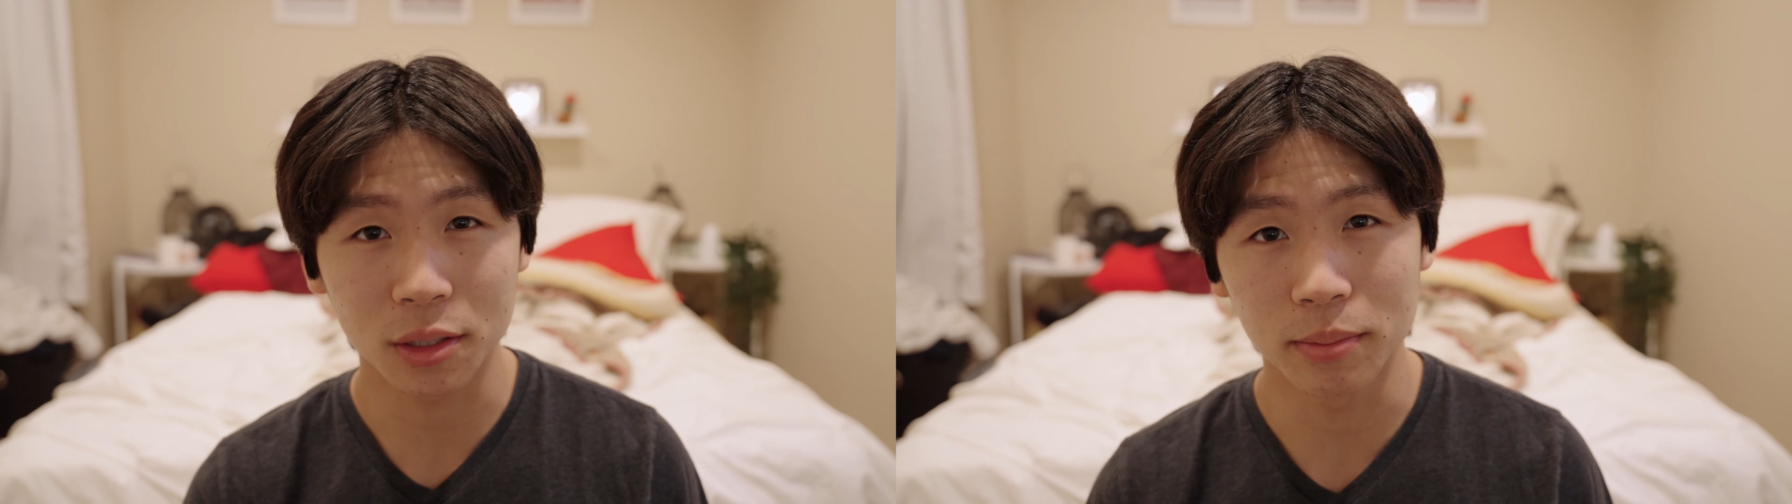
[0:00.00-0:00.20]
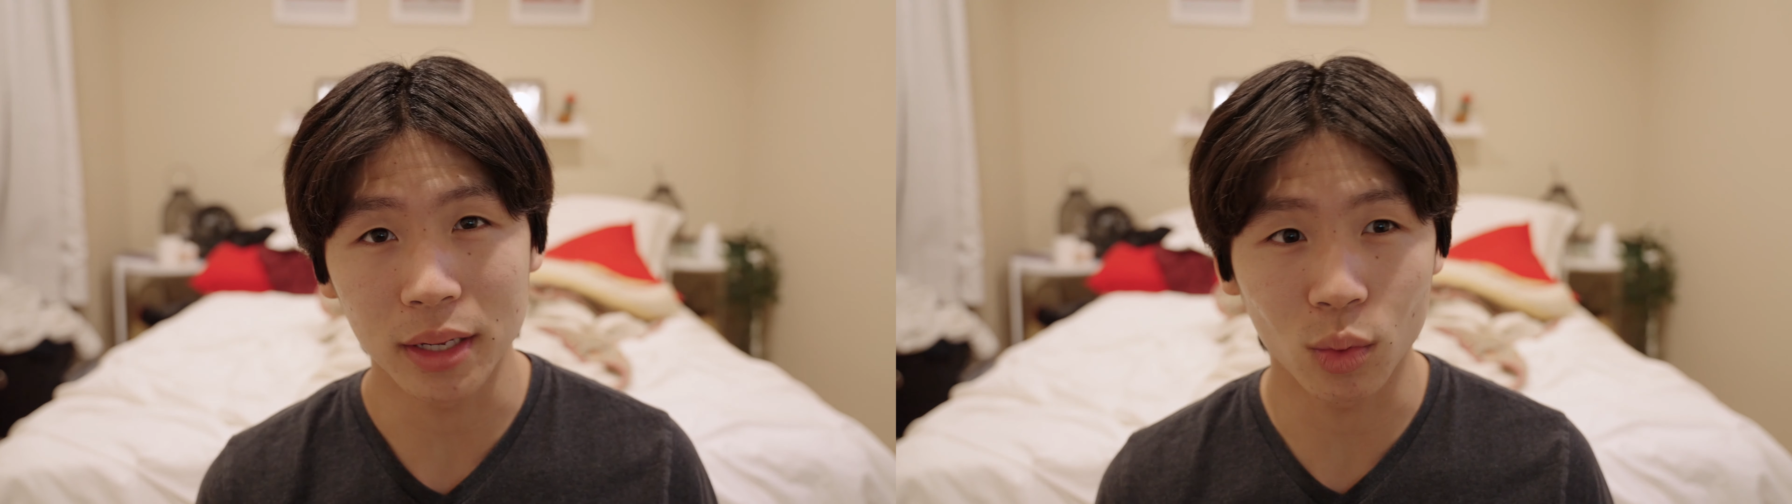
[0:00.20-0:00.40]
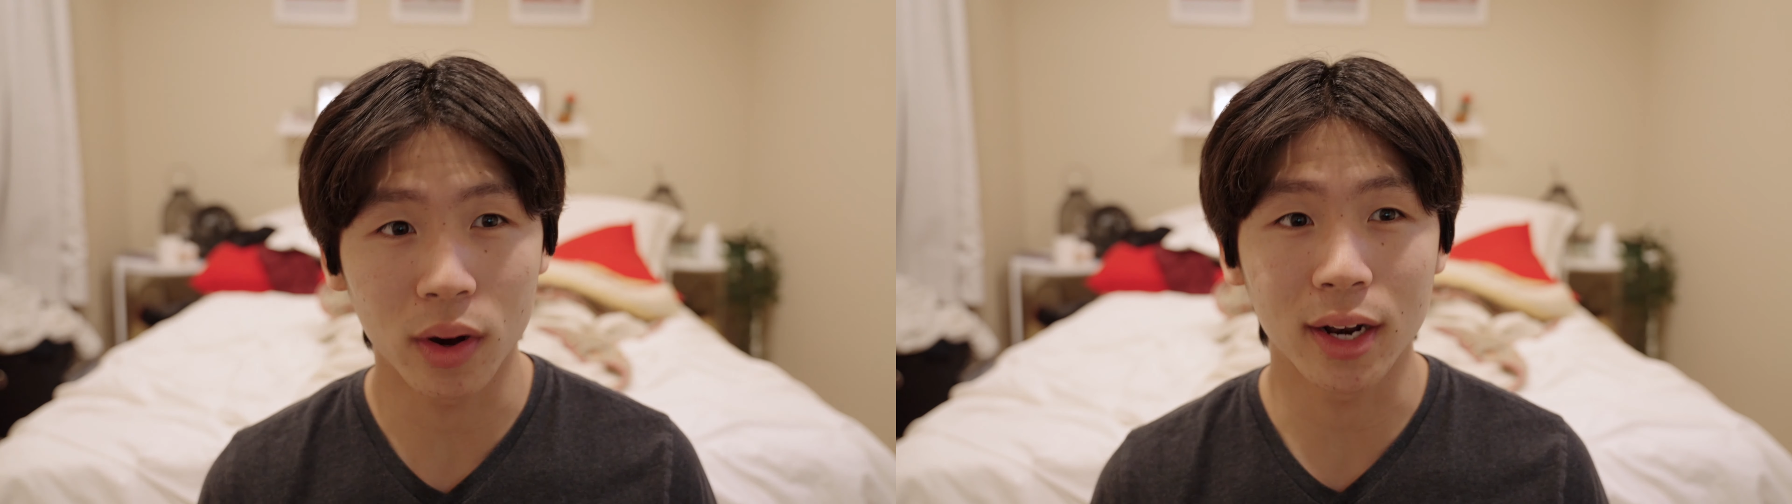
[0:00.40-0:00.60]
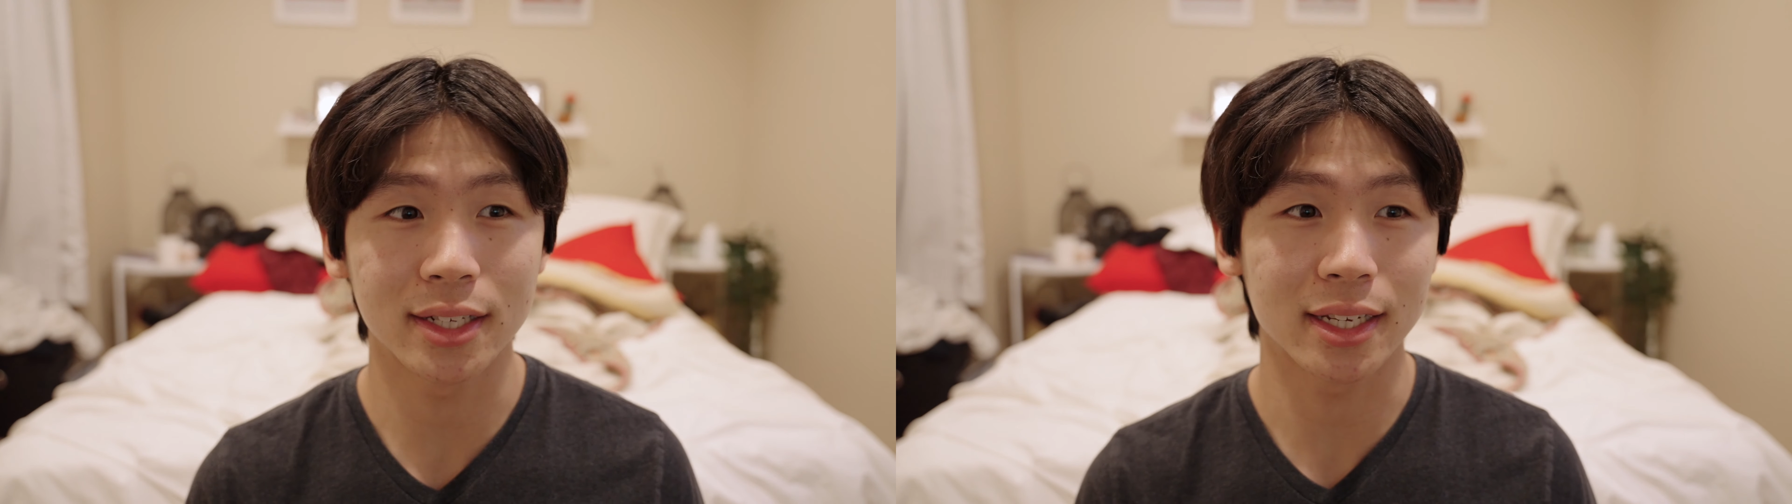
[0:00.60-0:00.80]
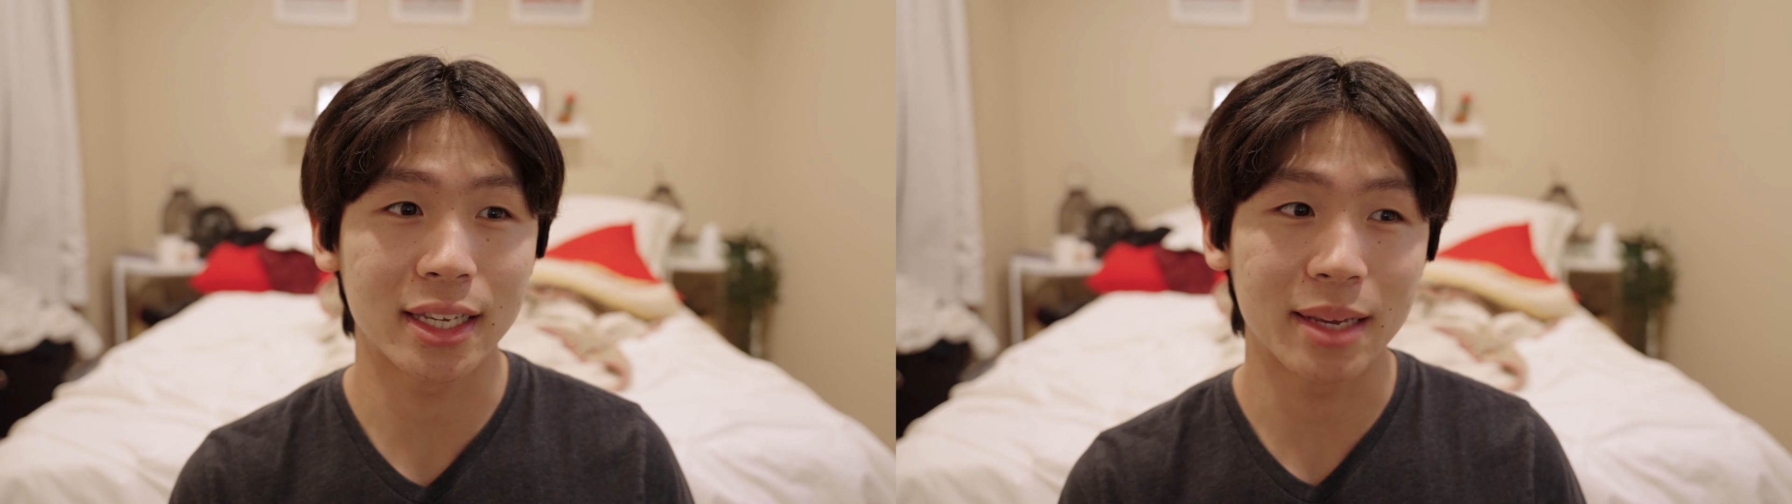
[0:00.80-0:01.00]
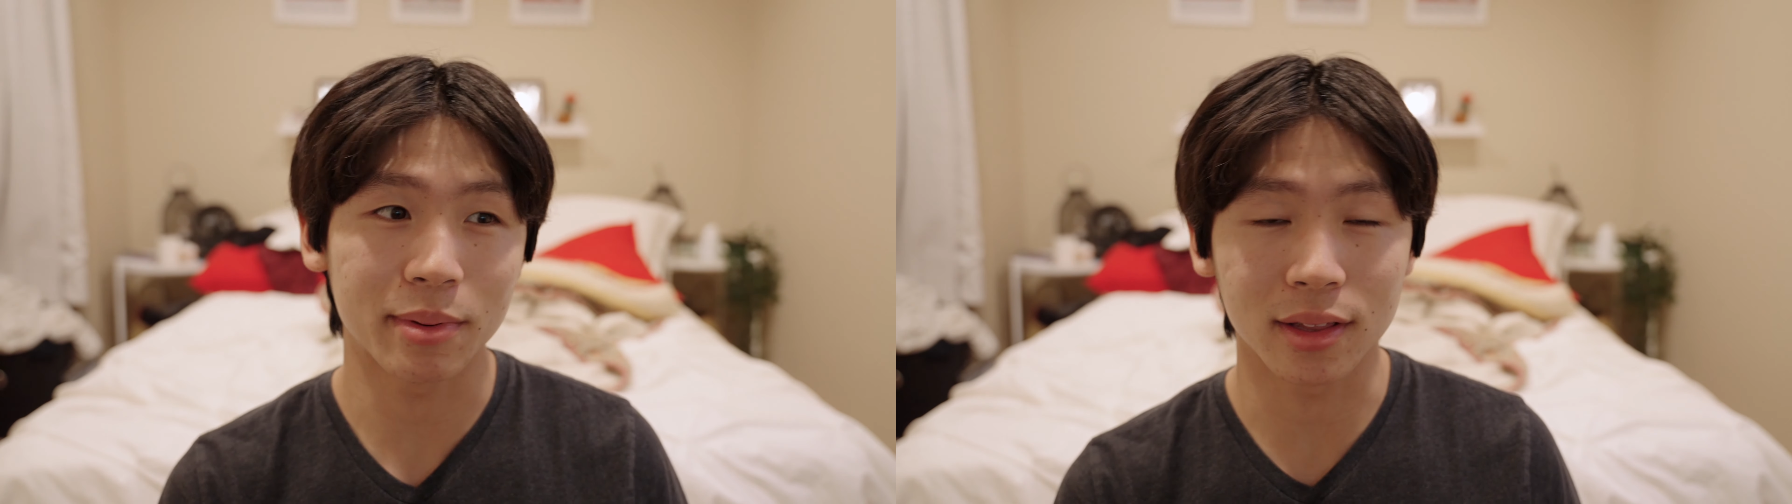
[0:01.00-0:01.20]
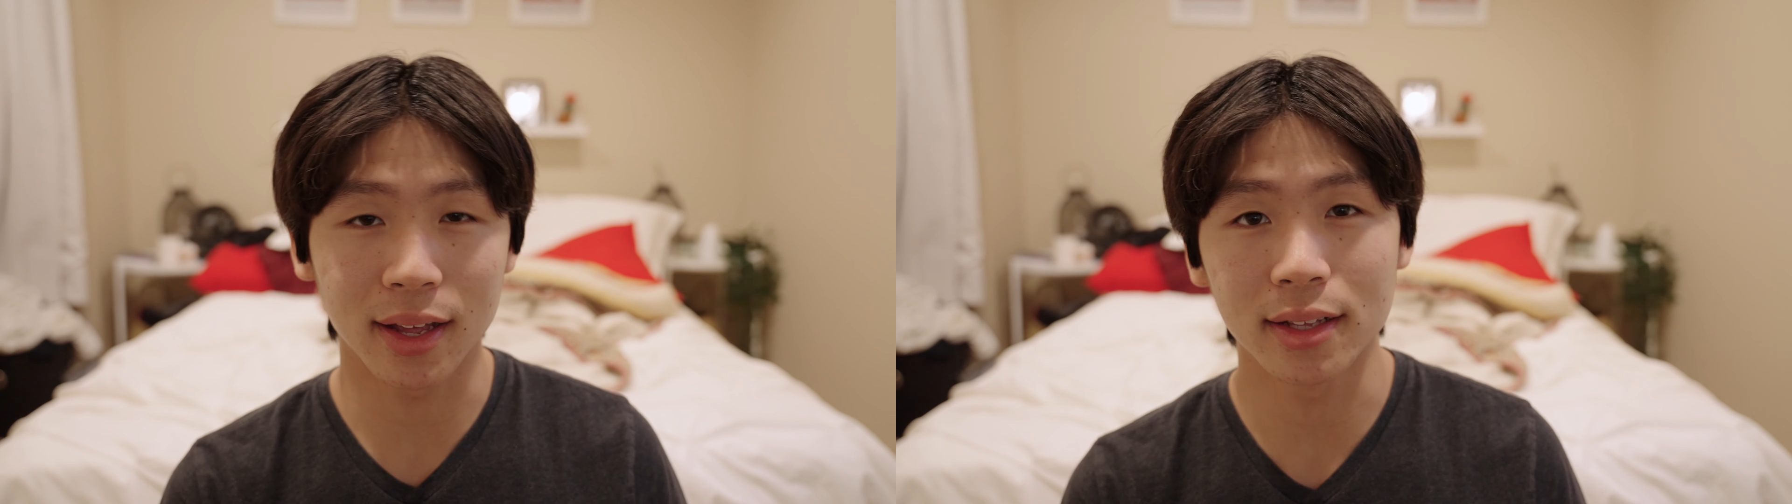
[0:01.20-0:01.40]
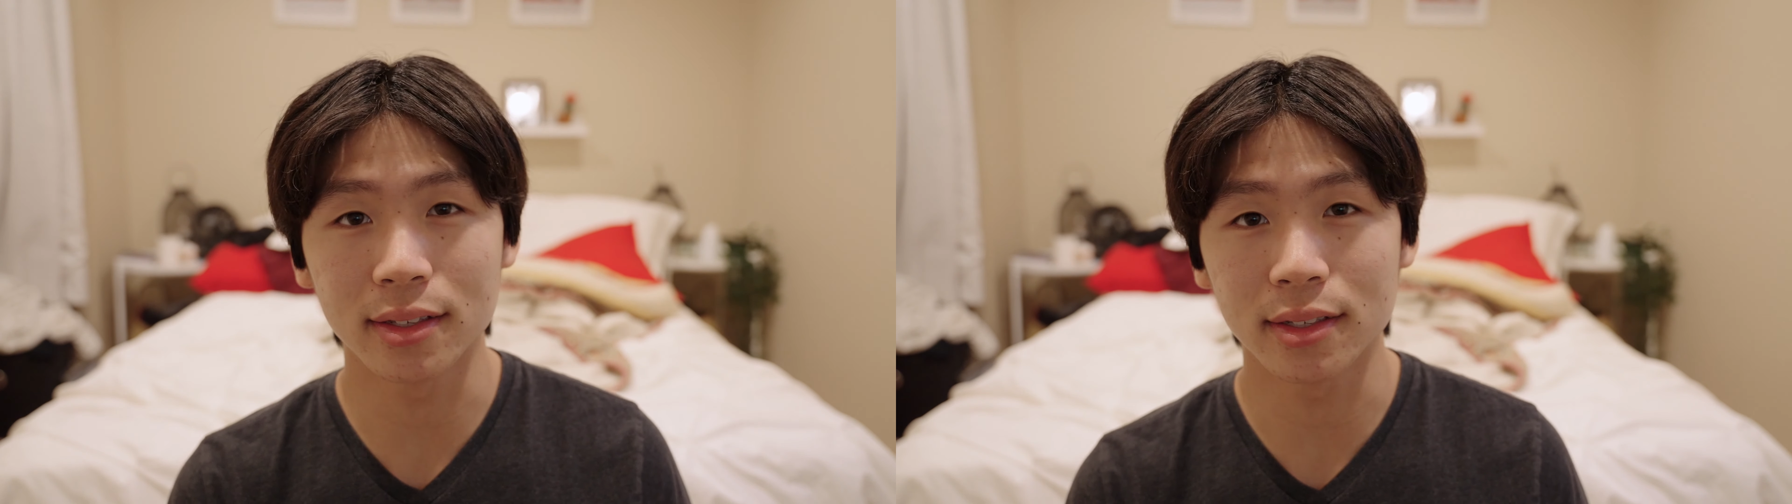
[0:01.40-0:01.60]
me wanting to keep a
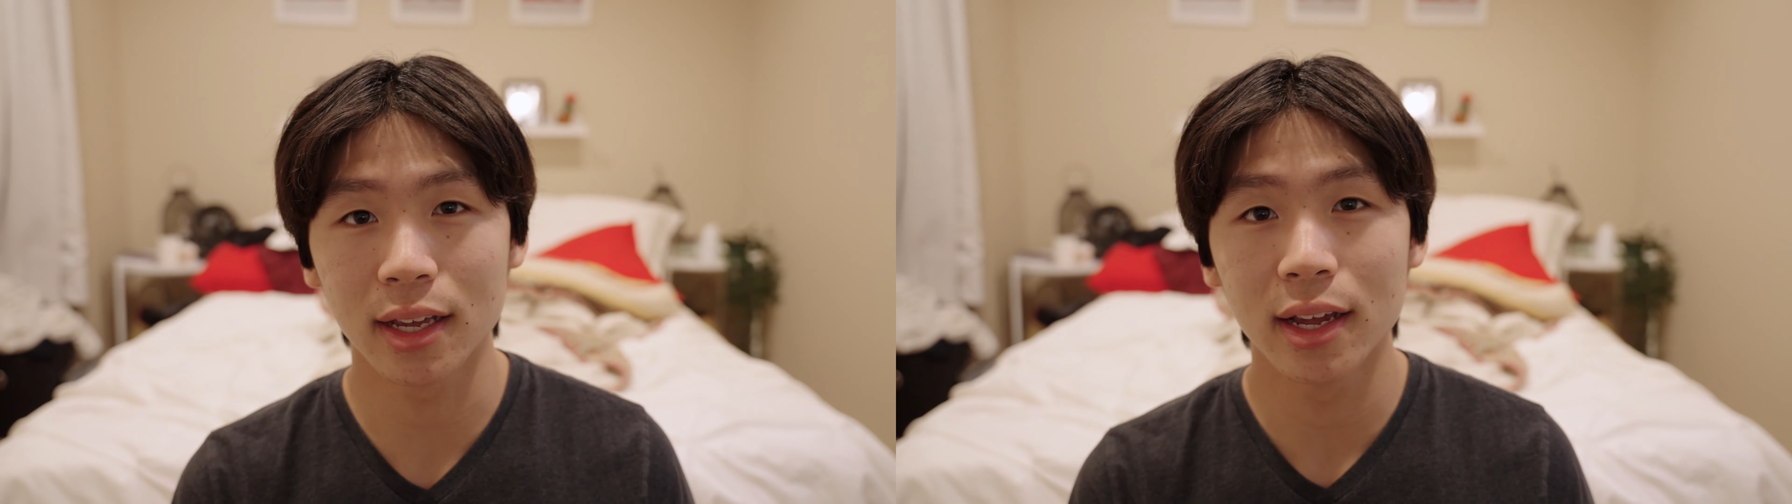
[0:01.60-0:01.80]
lens